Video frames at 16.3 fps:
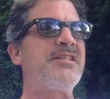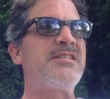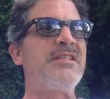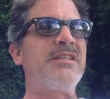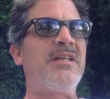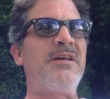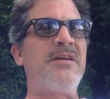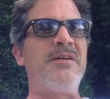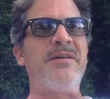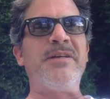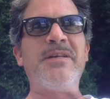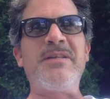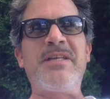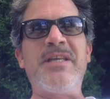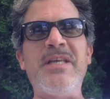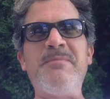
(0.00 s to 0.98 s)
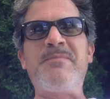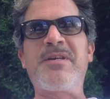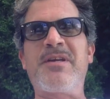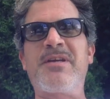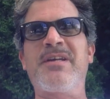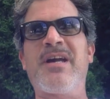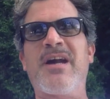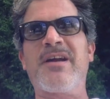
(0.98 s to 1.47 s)
learn and
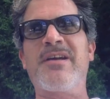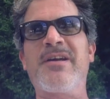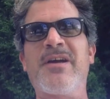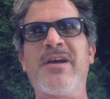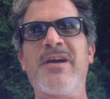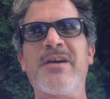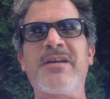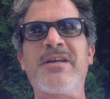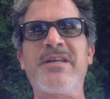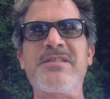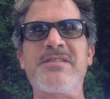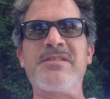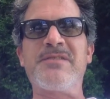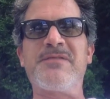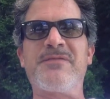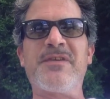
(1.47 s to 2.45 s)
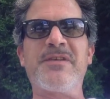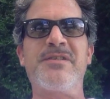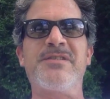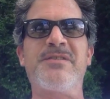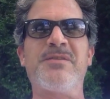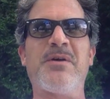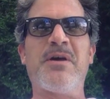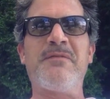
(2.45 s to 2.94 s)
keep Kirk as his
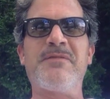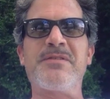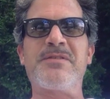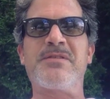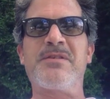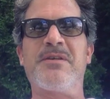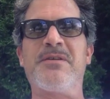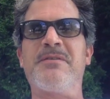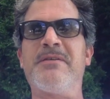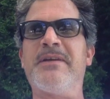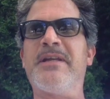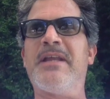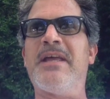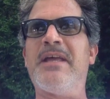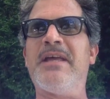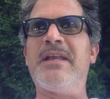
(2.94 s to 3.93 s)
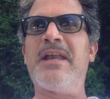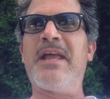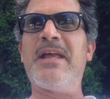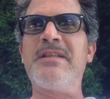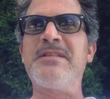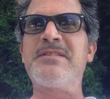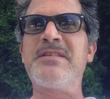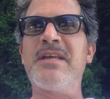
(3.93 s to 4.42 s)
first officer
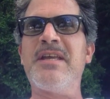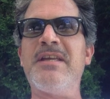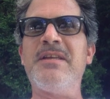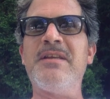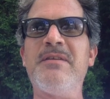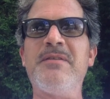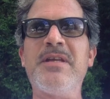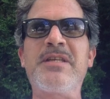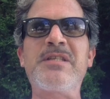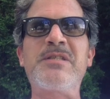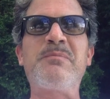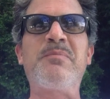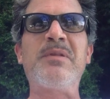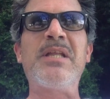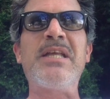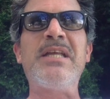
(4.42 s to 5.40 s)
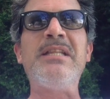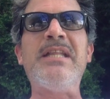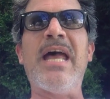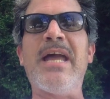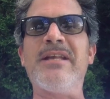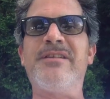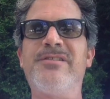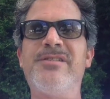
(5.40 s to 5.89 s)
and say, explain
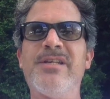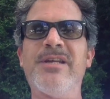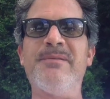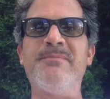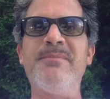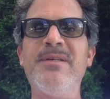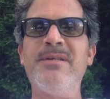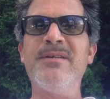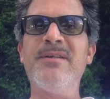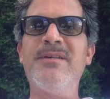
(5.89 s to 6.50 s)
that, Jim.